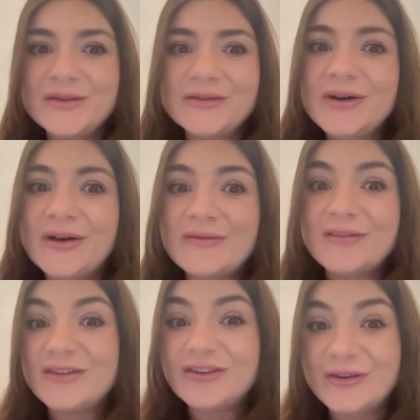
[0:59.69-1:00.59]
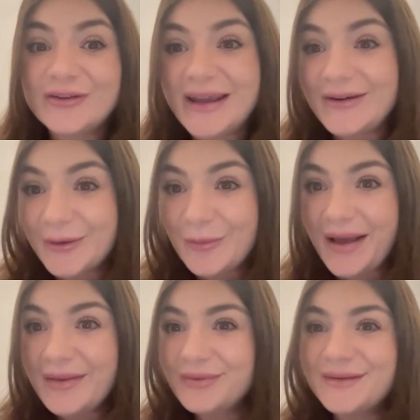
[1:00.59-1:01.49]
unconventional career
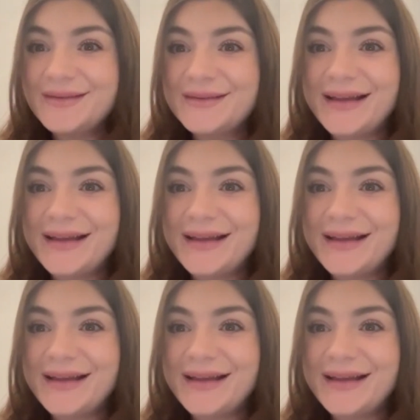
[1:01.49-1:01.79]
path is